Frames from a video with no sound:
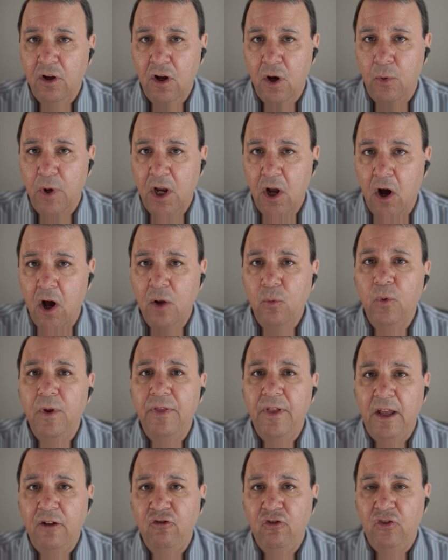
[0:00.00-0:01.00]
going on with
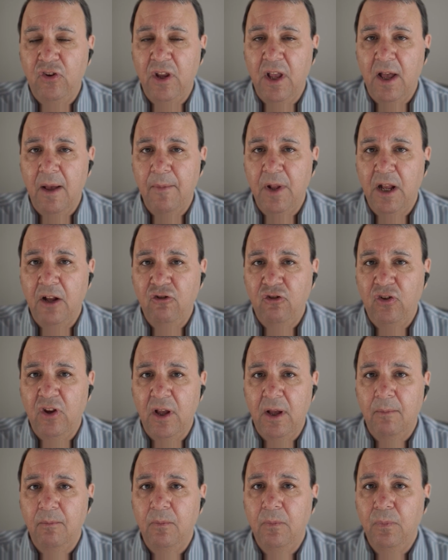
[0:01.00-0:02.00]
HCM and
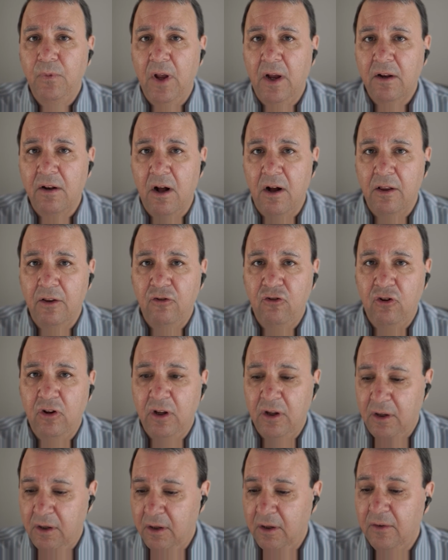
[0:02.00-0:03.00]
HCM
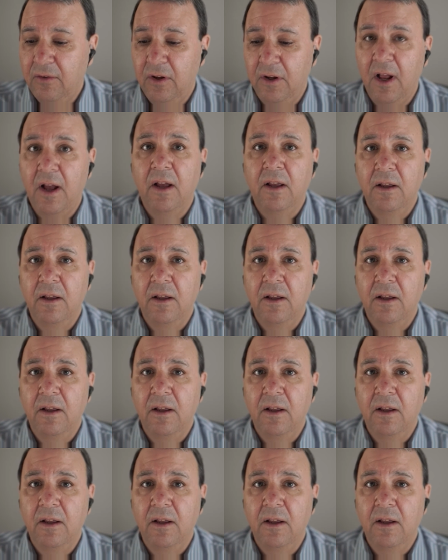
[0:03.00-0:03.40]
technology today.